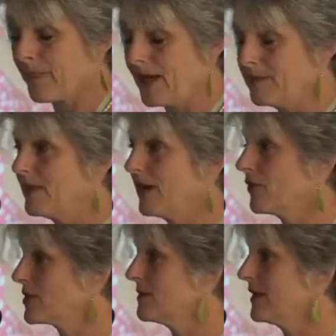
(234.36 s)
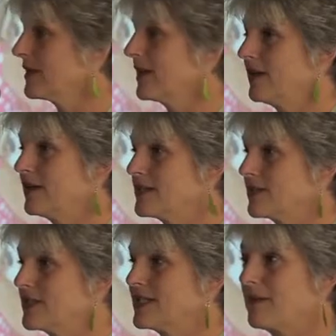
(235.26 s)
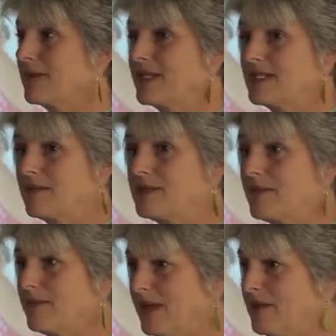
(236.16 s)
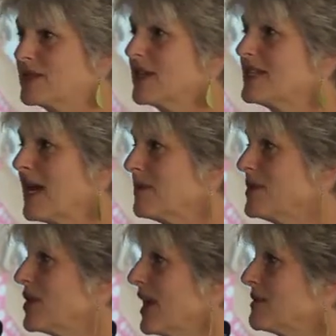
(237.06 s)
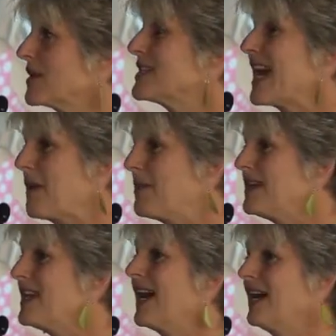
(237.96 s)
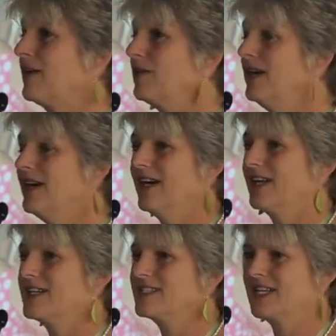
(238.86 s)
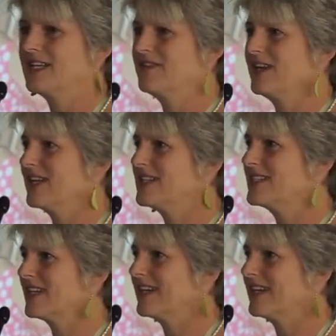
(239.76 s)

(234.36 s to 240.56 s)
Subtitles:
I've got some little cards because it's happening in September. It was going to happen in July. It was going to happen now, and I suddenly realised that